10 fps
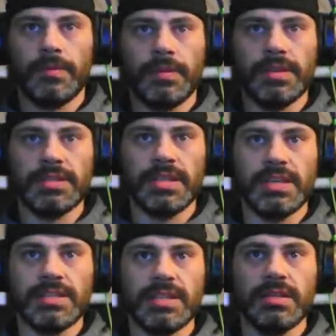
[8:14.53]
Easy,
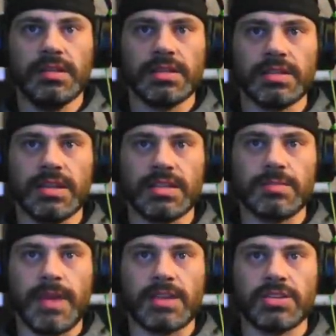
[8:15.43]
easy. Let's not
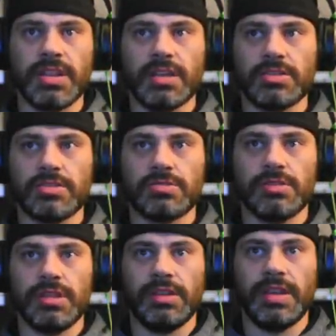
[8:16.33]
smash that
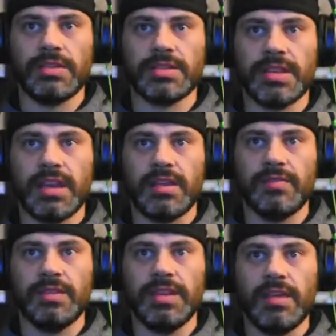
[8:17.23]
tree on the outside.
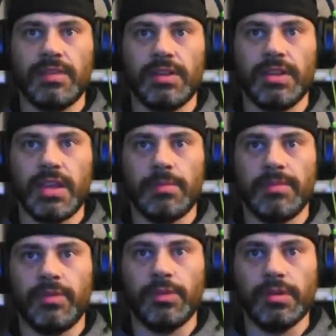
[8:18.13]
I've never done that
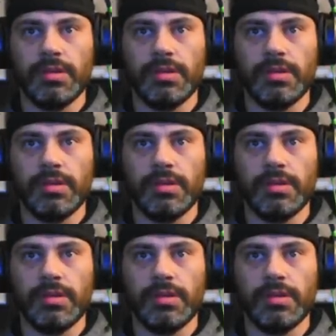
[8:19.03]
before.